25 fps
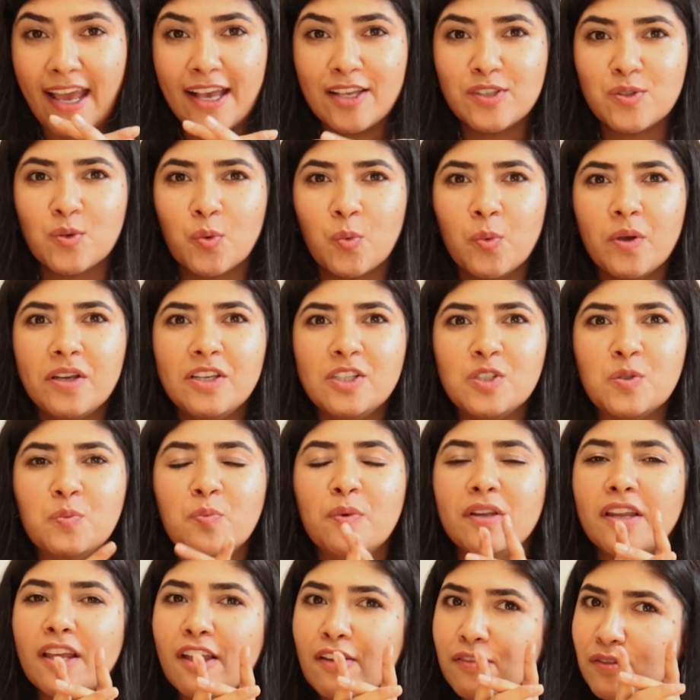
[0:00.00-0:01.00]
as you wish.
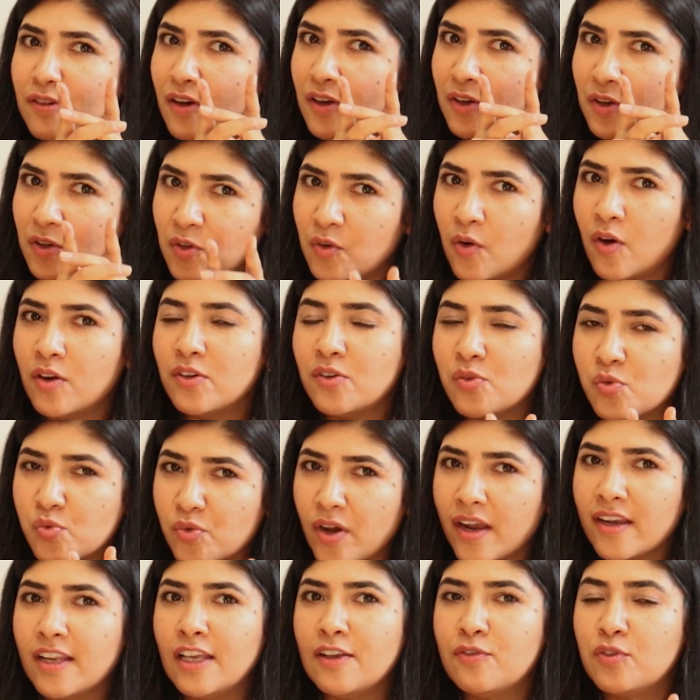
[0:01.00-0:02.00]
But if you're not
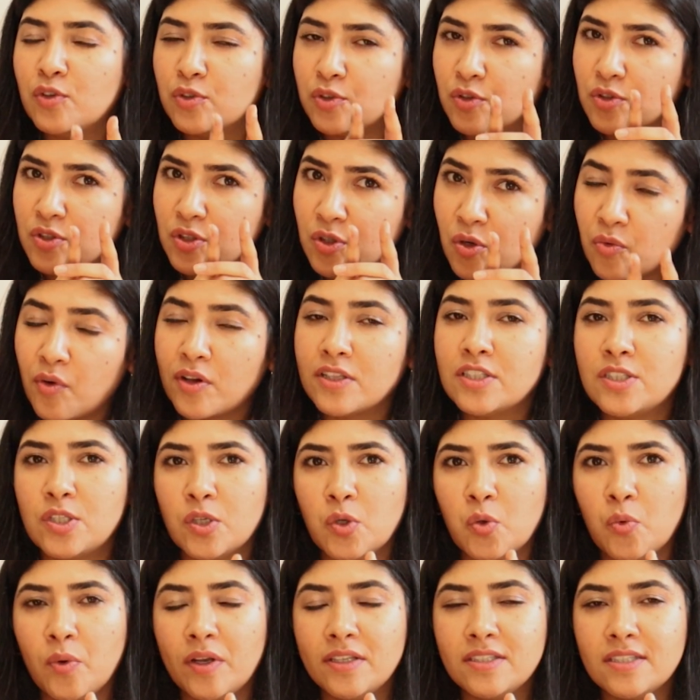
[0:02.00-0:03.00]
ready for those
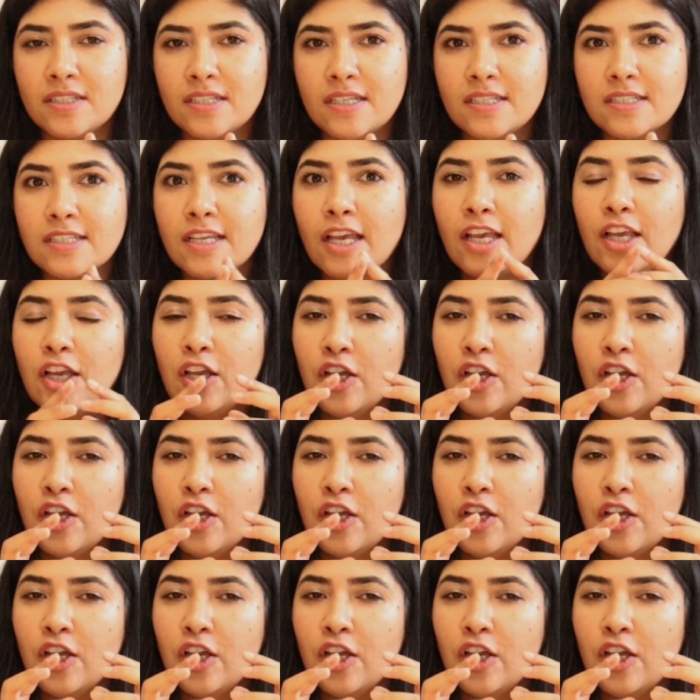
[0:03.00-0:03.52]
consequences,